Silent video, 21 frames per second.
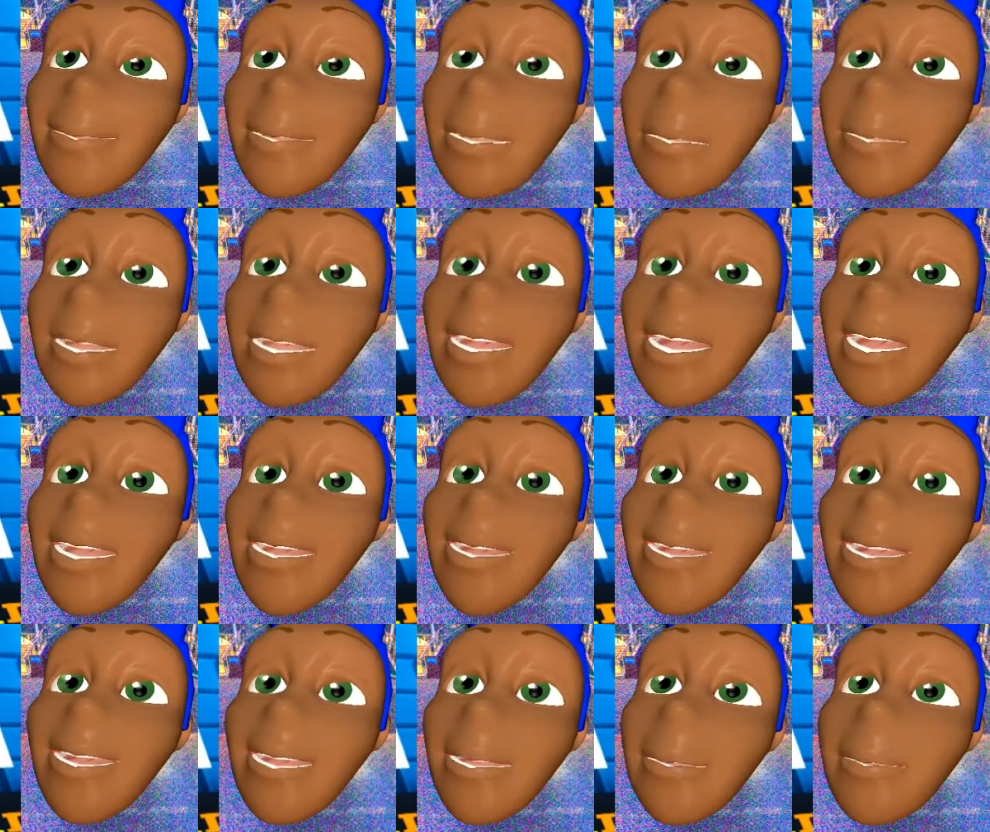put the other
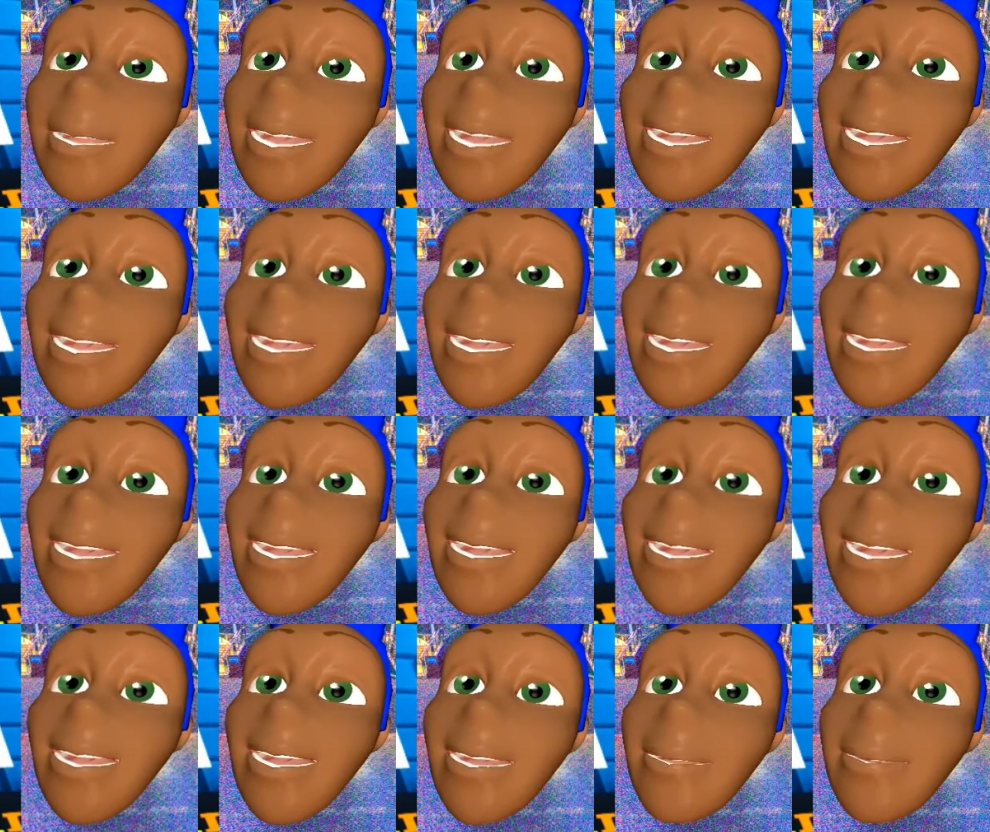soap dish in the
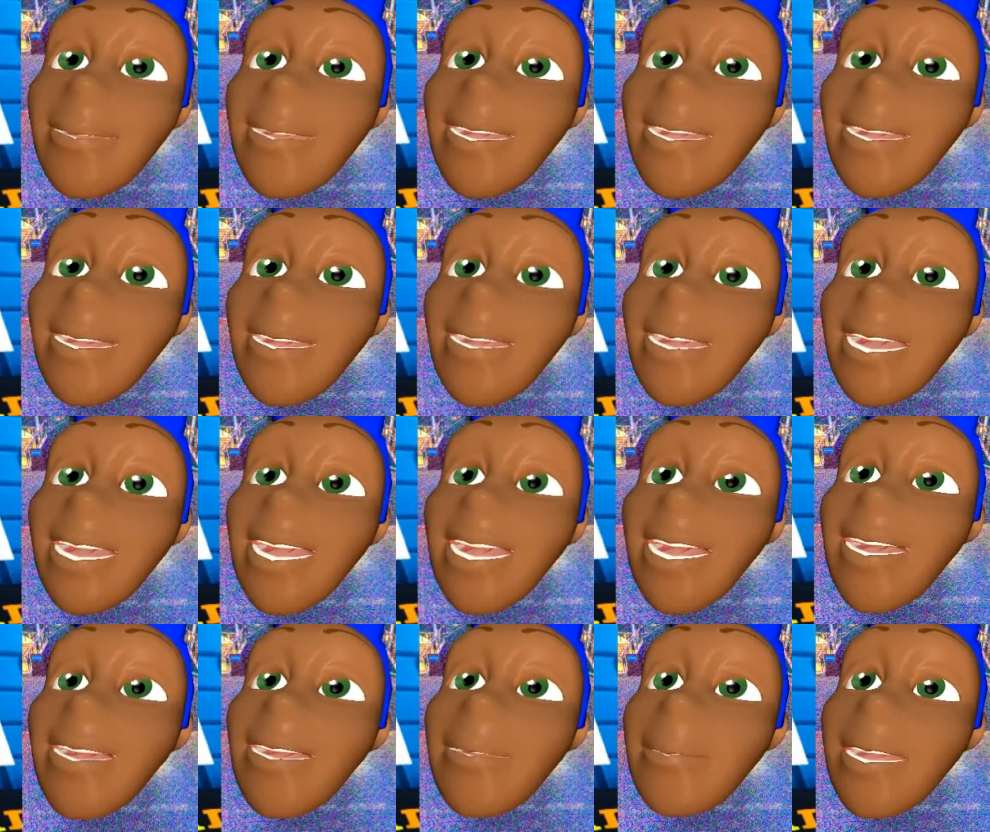center for the
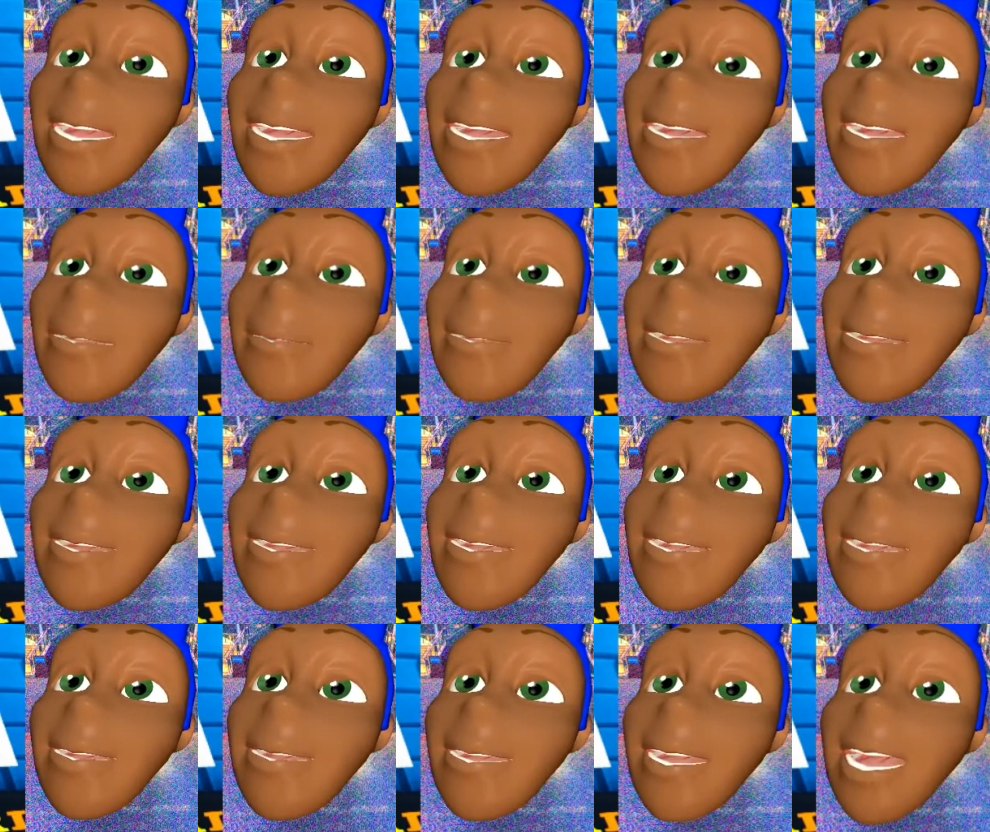player number 2,
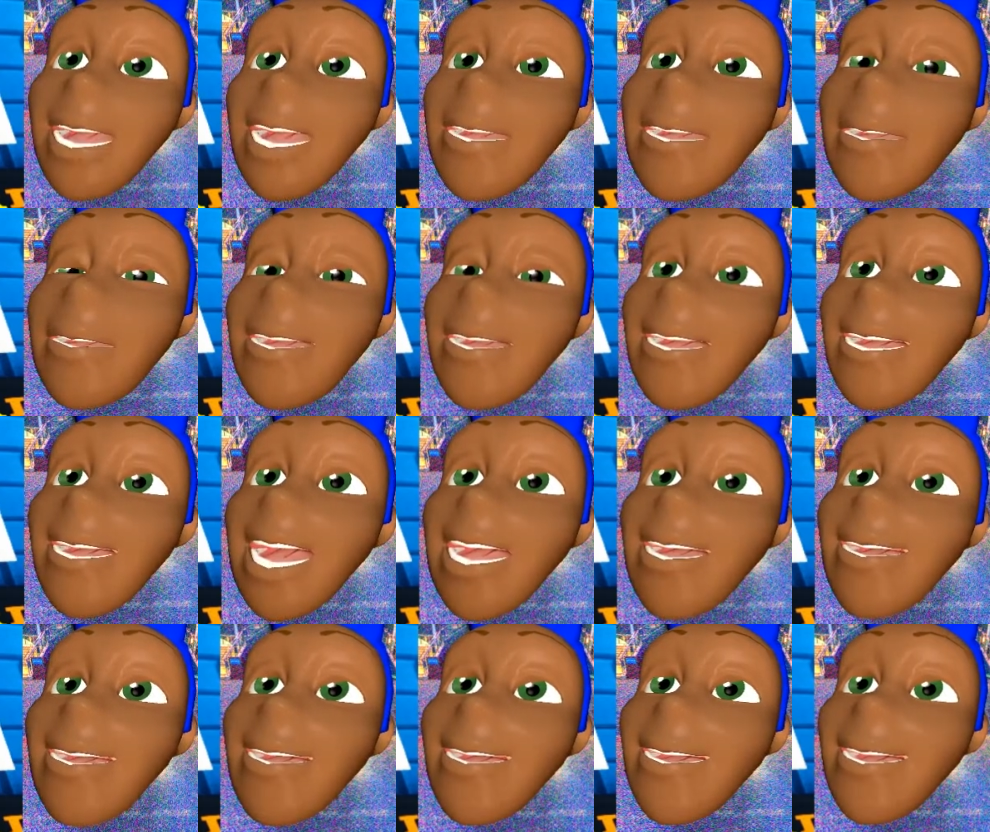and then
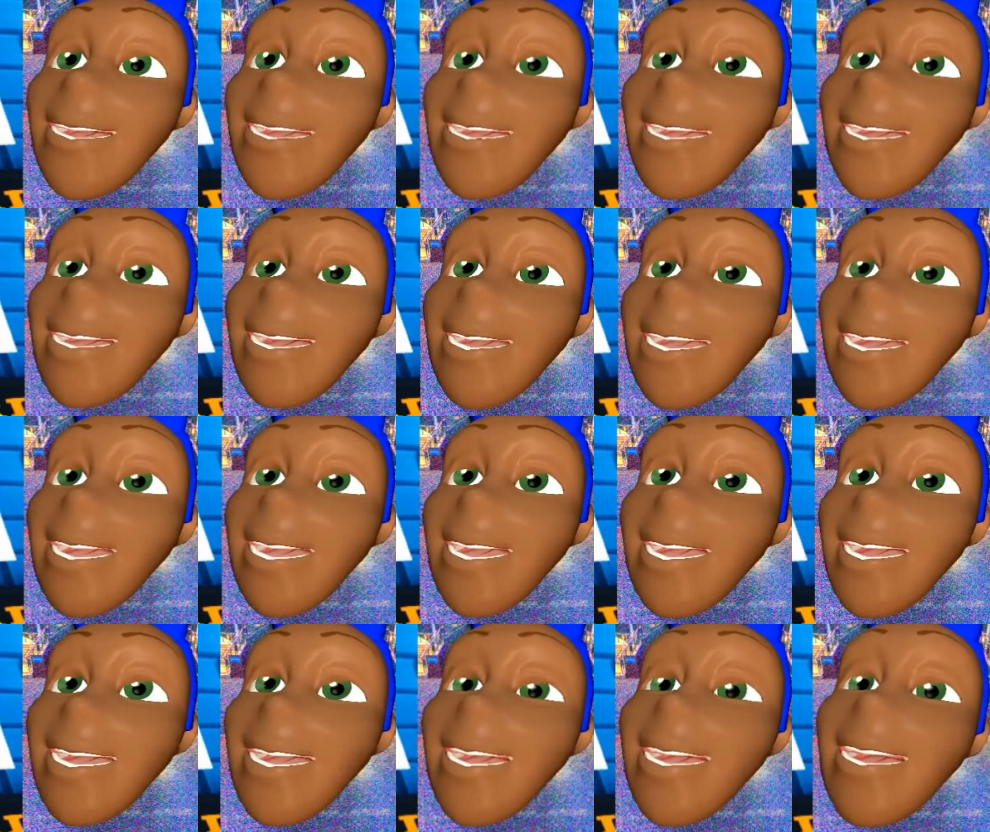lastly,
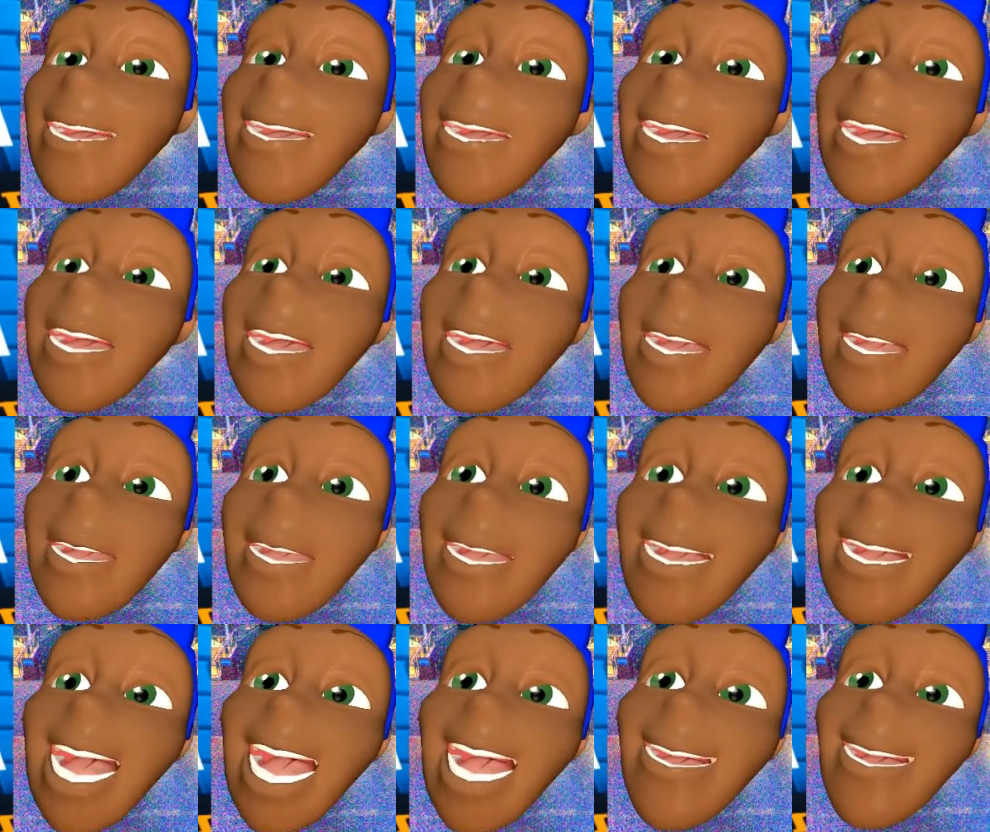
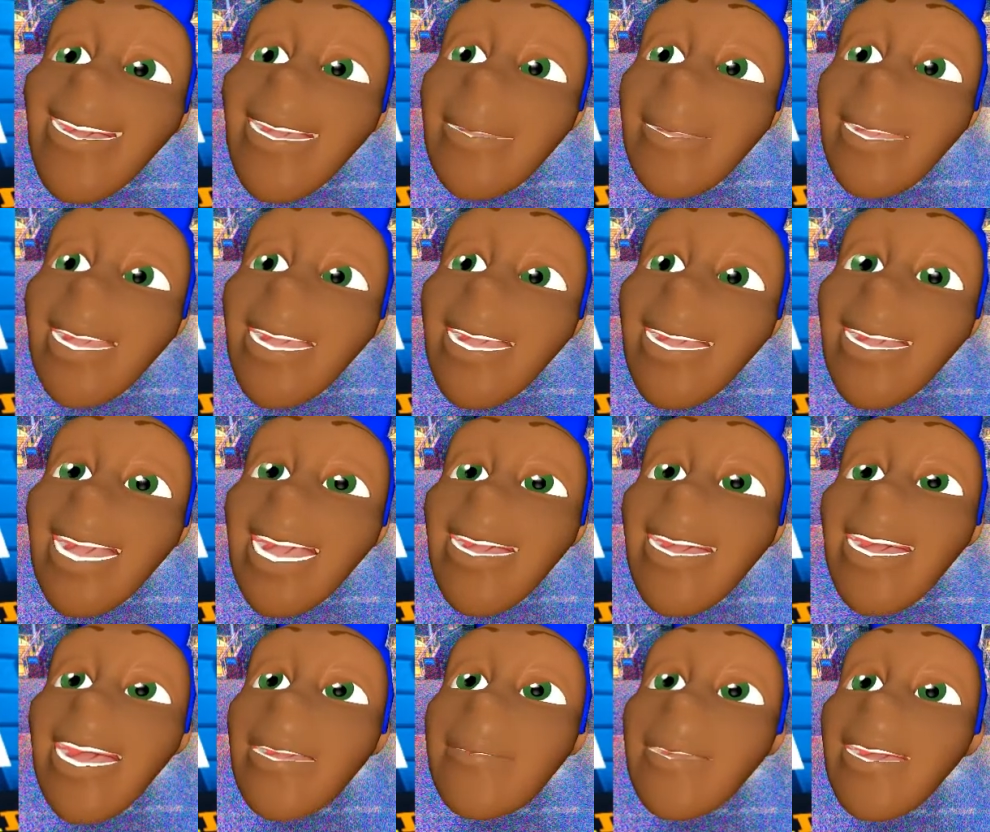we're gonna take
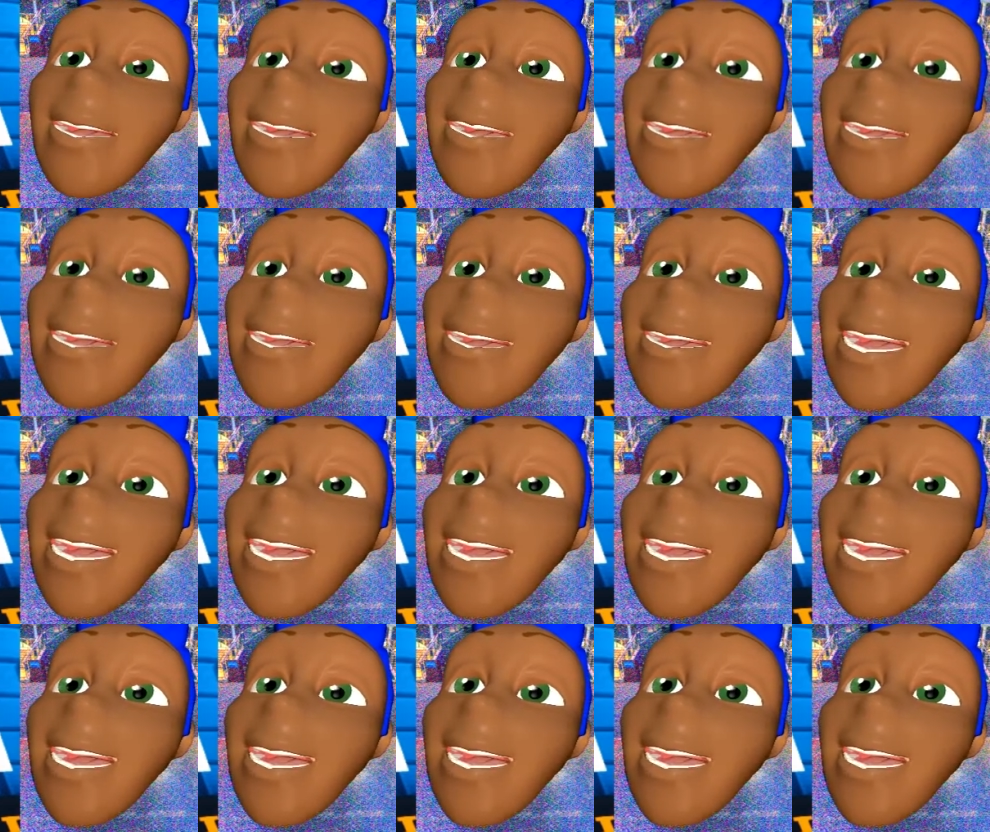the epic sauce.